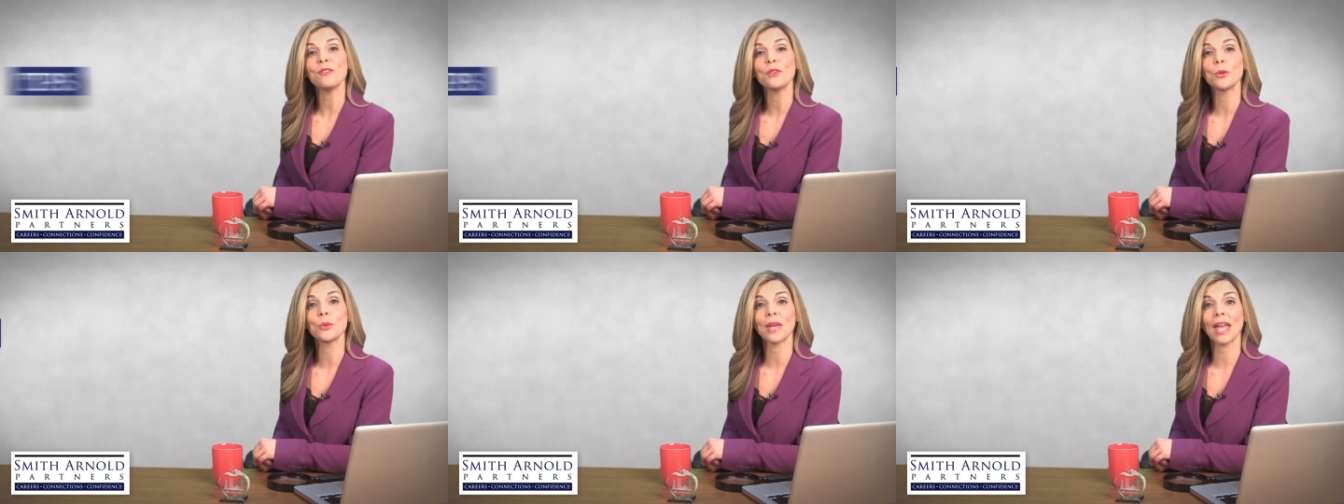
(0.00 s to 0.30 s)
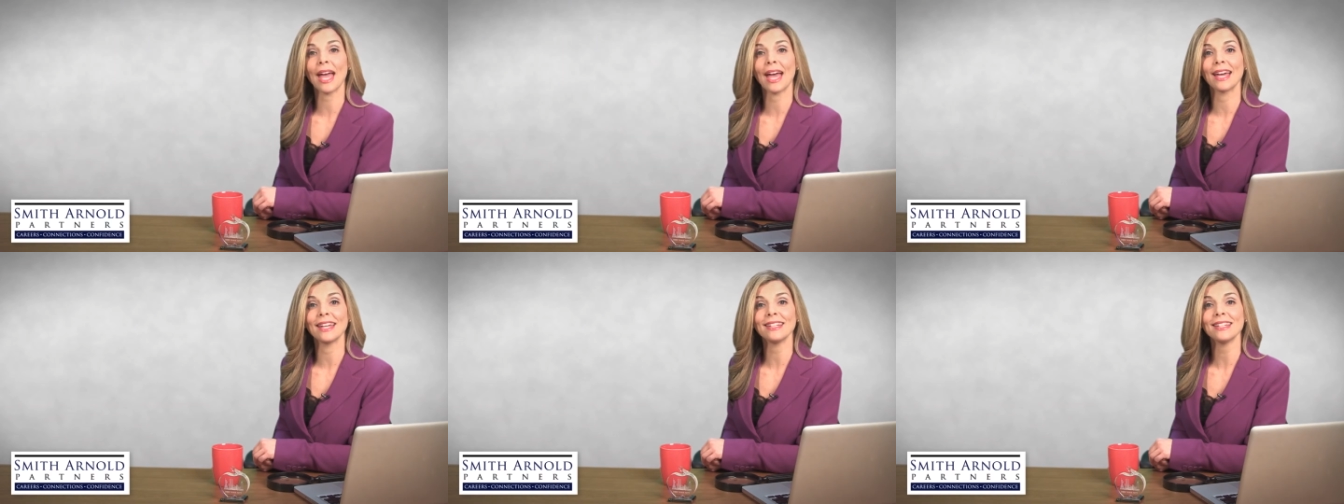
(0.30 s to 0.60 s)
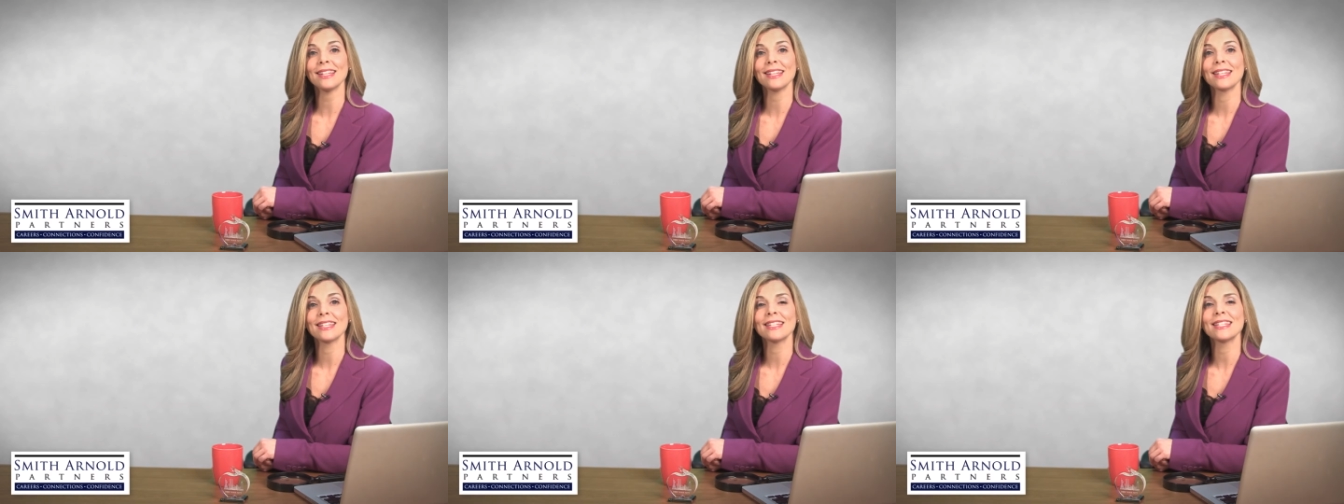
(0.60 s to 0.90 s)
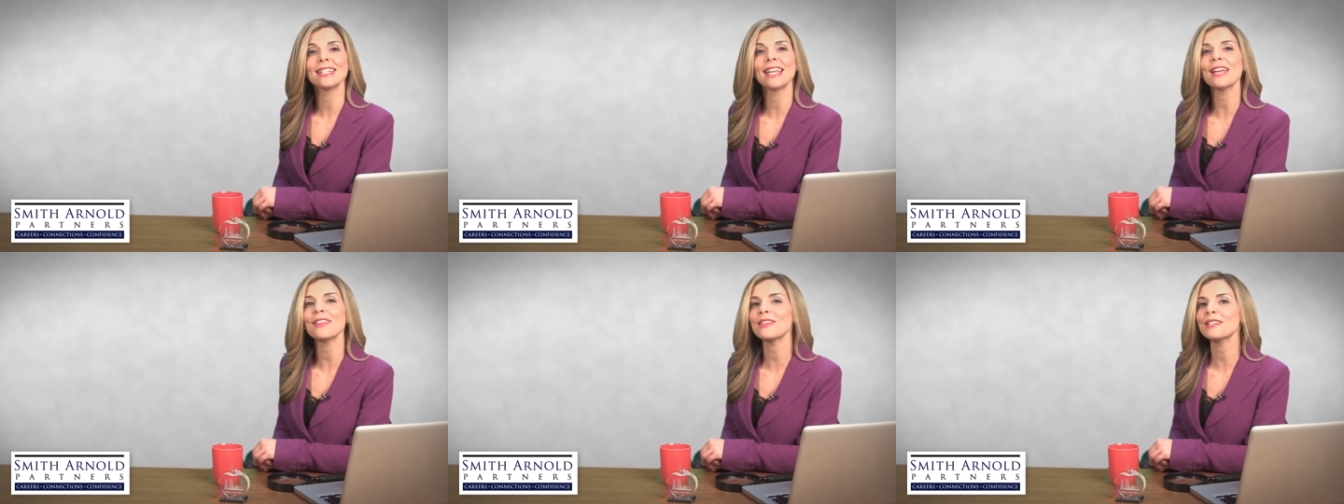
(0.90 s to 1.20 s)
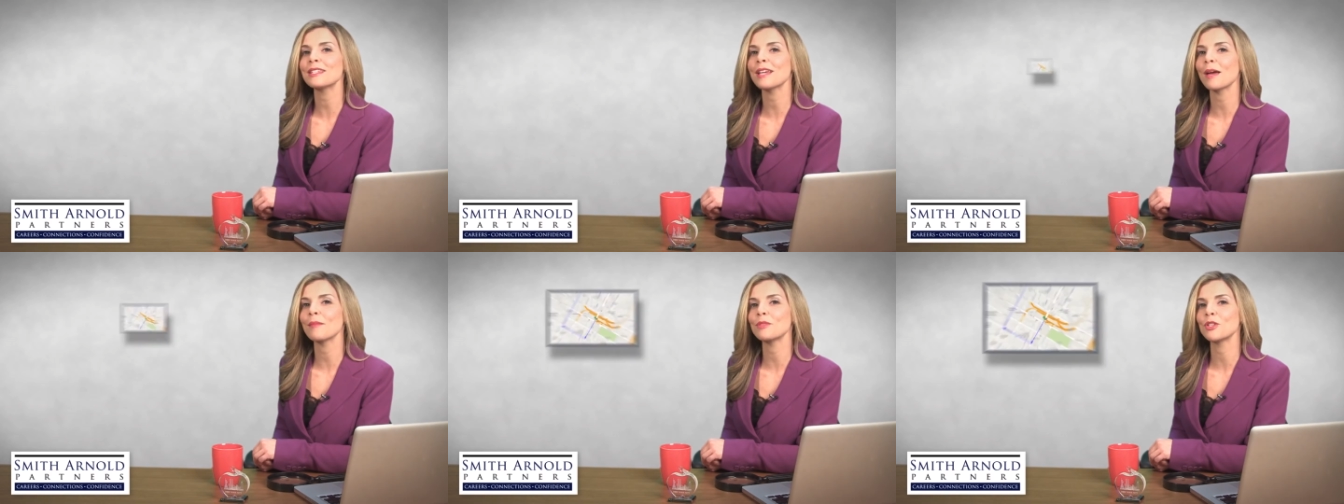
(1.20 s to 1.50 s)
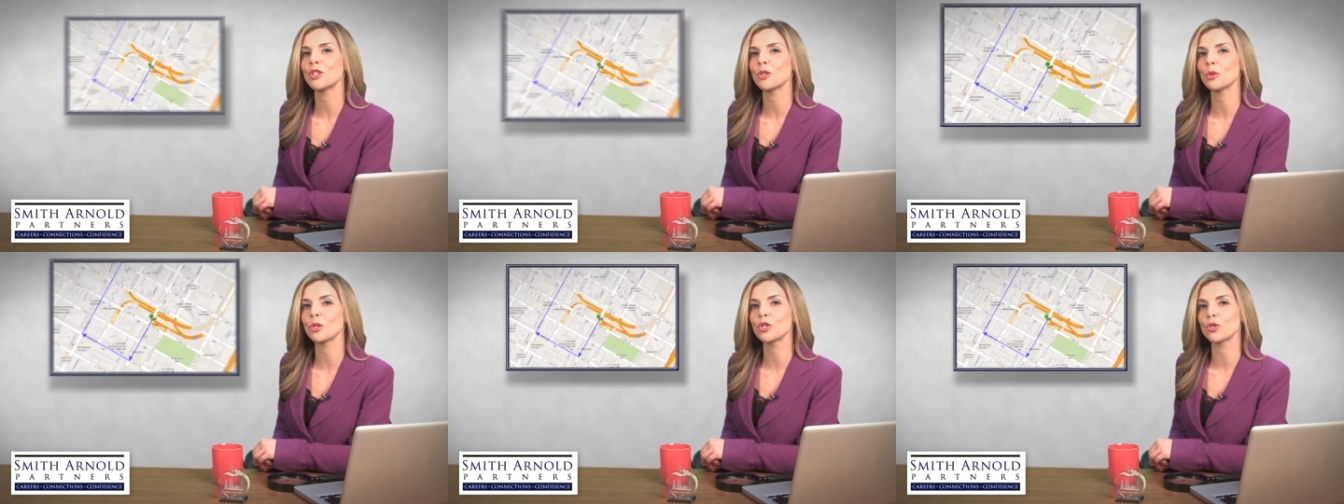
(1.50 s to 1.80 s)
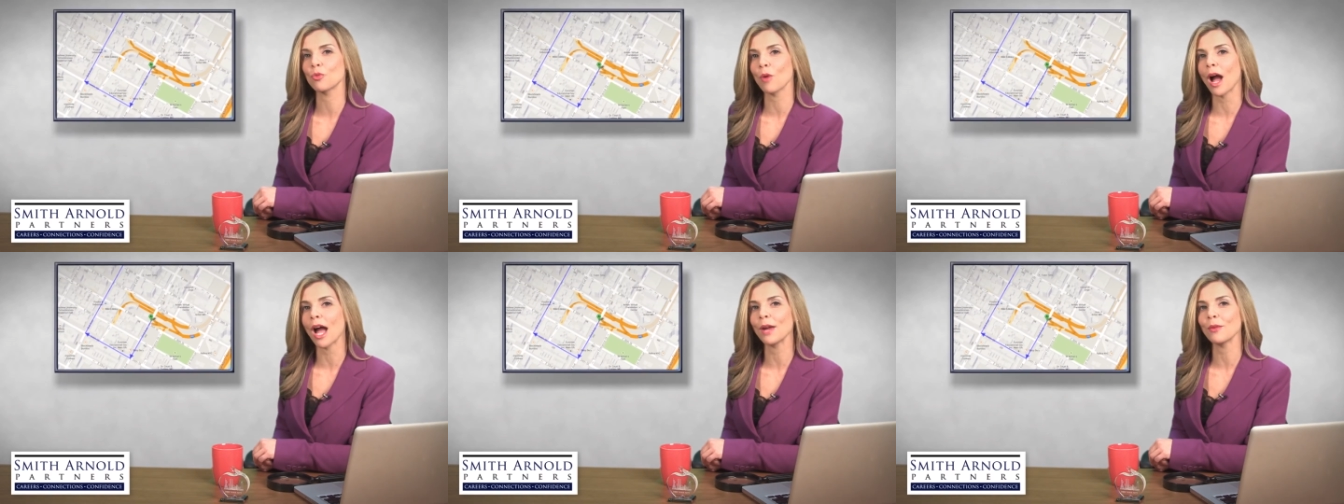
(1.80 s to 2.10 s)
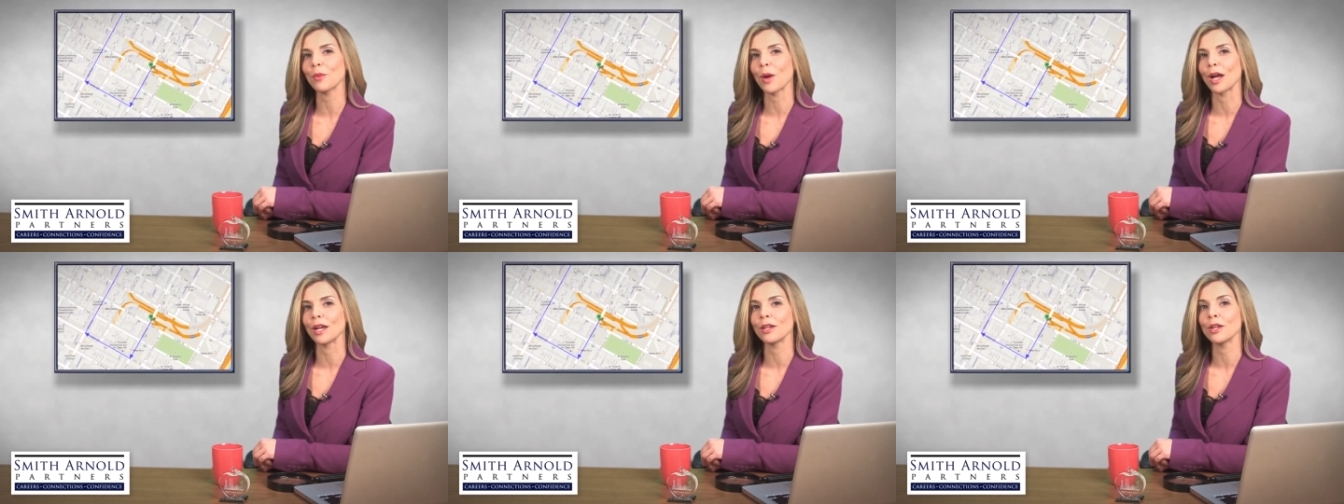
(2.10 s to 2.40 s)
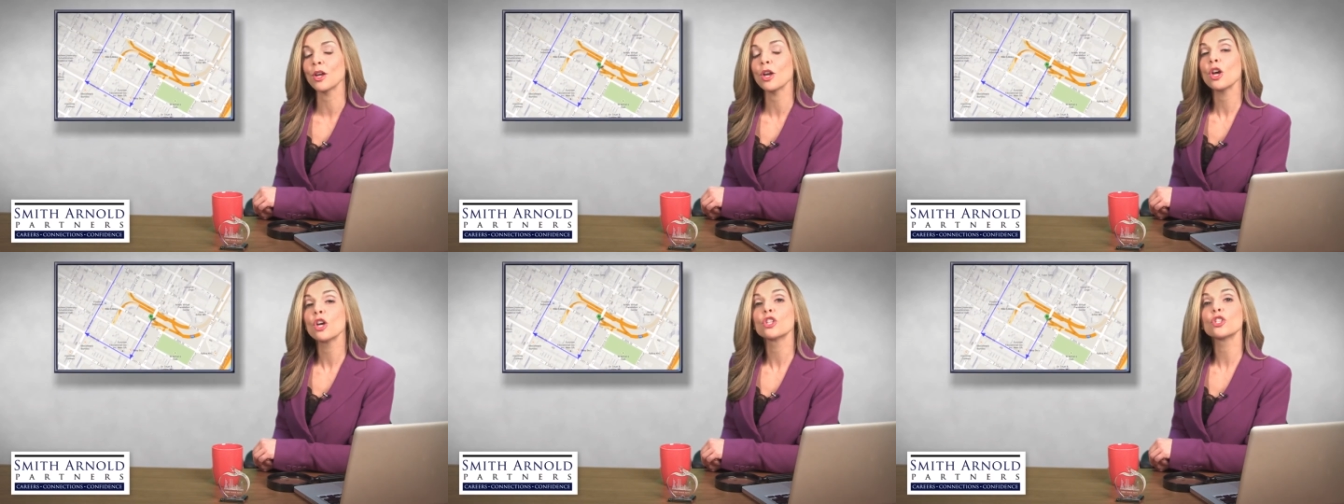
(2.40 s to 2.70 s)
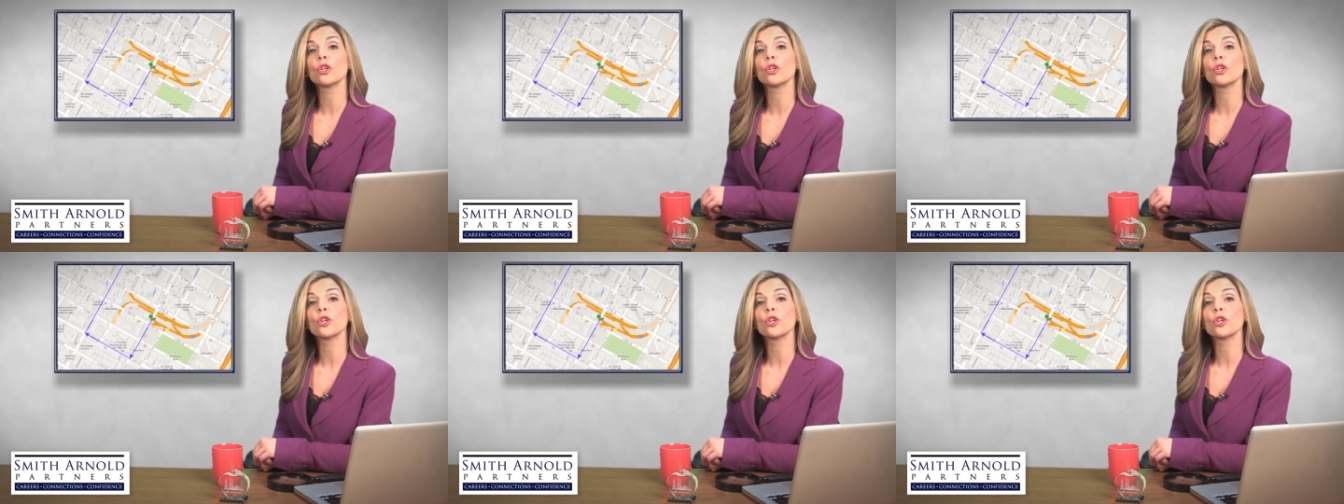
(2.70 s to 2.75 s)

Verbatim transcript: If you can, take the time to do a dry run